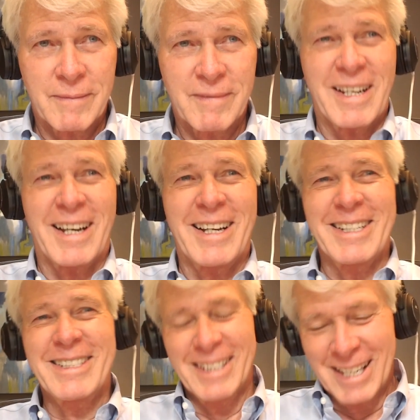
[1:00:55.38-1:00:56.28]

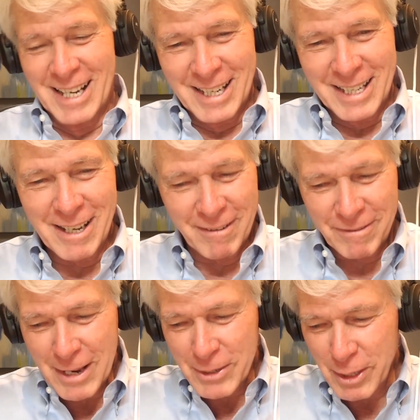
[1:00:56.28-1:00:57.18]
Yeah,
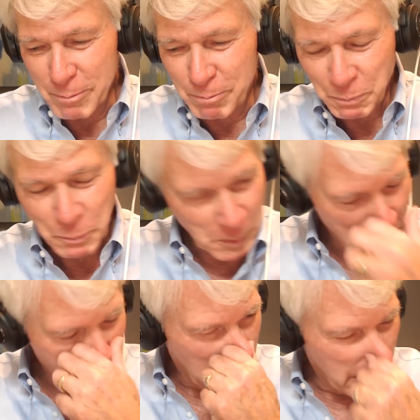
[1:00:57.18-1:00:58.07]
FASEB.
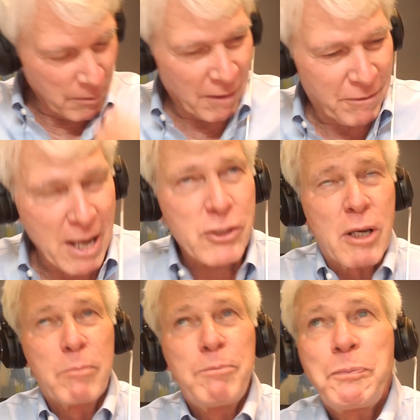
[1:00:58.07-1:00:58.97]

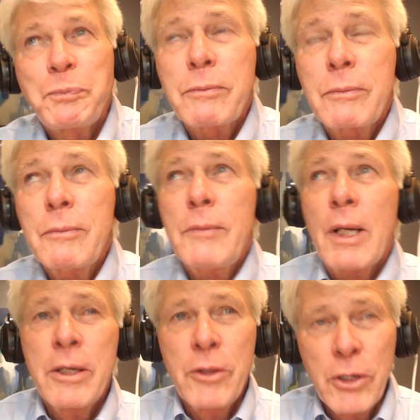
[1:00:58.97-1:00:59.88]
FASEB
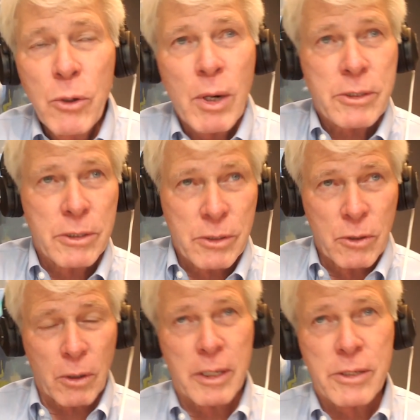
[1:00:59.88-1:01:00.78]
in the U.S. is
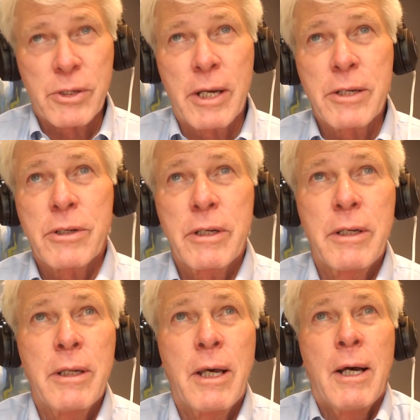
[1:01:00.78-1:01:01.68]
an
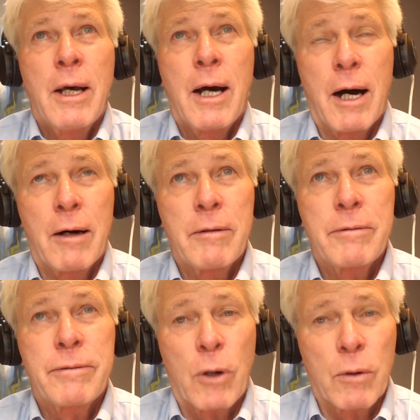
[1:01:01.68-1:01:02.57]
organization
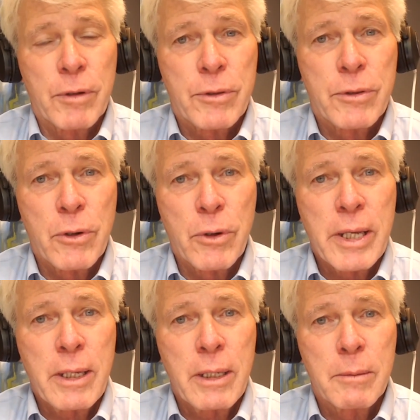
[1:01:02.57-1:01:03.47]
of over 30